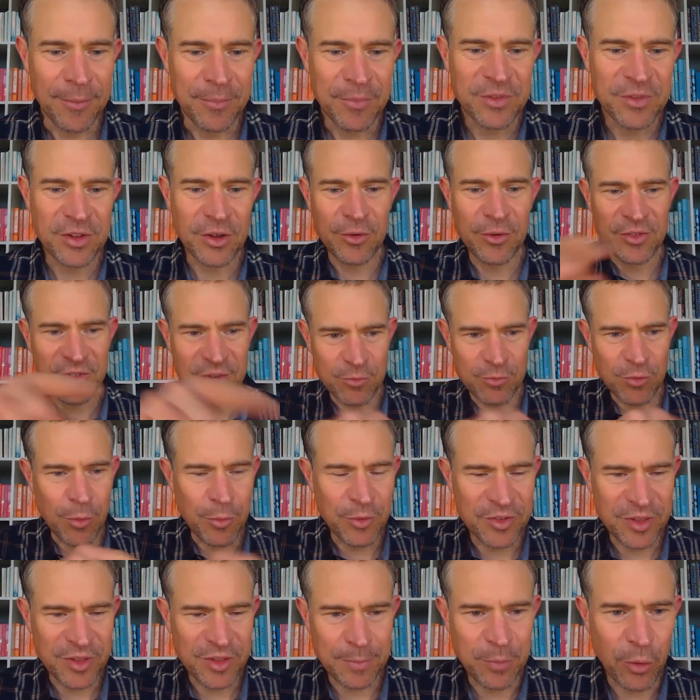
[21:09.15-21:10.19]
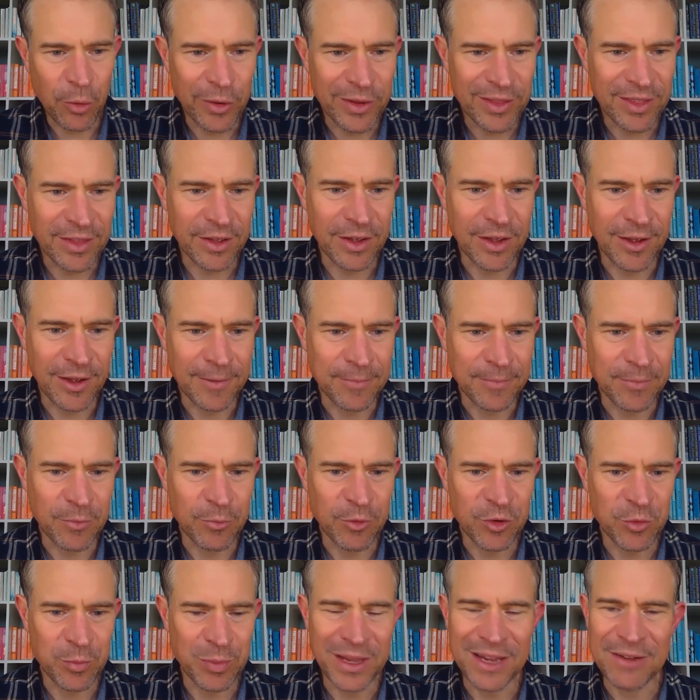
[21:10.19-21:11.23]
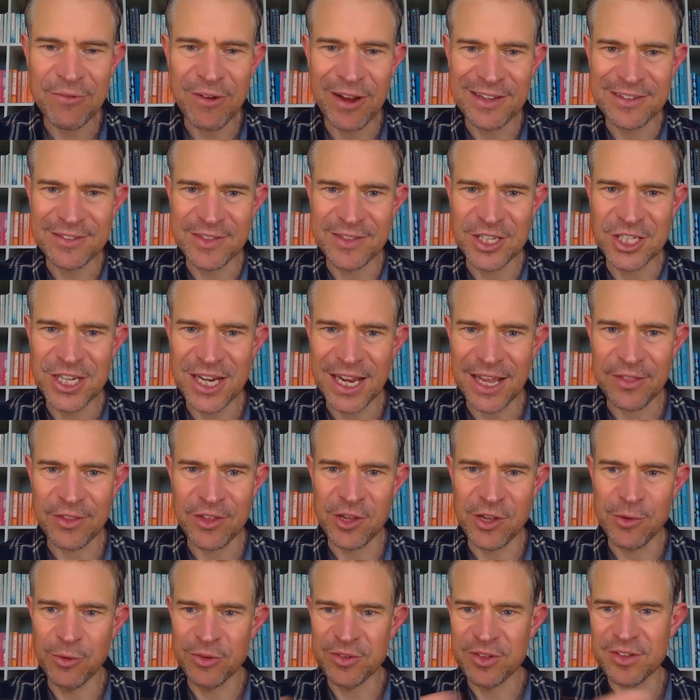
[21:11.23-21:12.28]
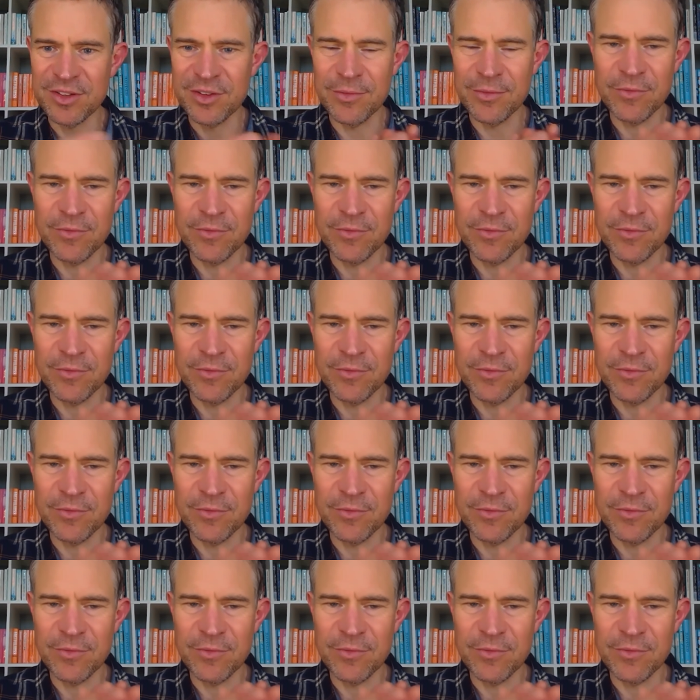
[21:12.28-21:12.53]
So what was the point that was being raised in the chat that you wanted to...